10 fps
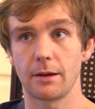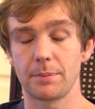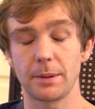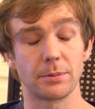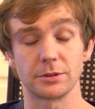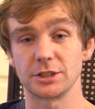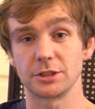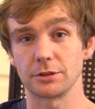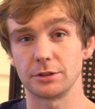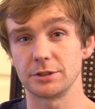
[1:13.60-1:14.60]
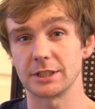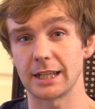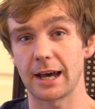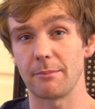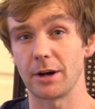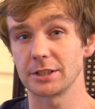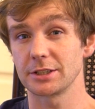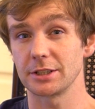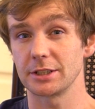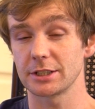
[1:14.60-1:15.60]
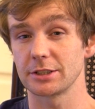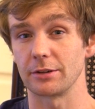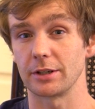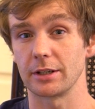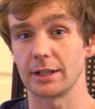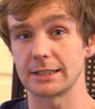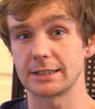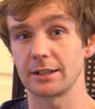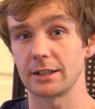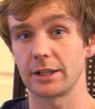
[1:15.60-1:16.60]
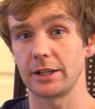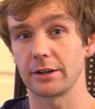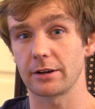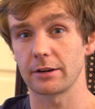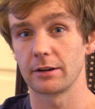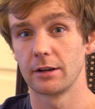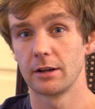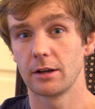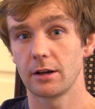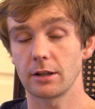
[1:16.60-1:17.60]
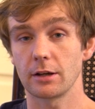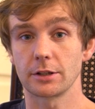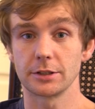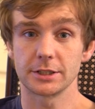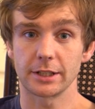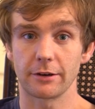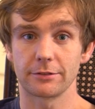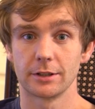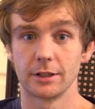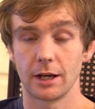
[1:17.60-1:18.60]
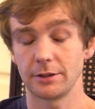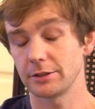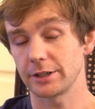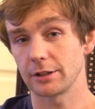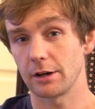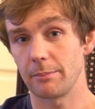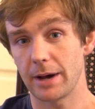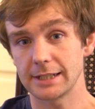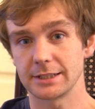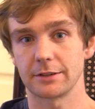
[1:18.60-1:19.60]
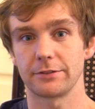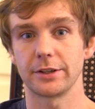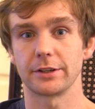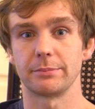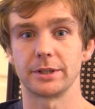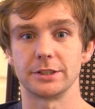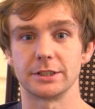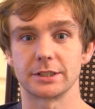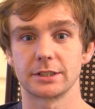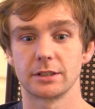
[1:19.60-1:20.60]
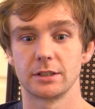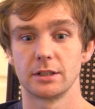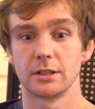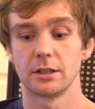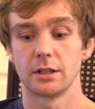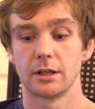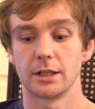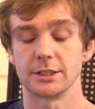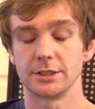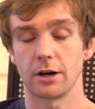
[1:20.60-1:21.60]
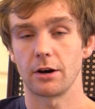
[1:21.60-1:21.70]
people just don't use it that much, so you just don't necessarily hear a lot of good stuff, and you don't hear a lot of bad stuff either, but there's not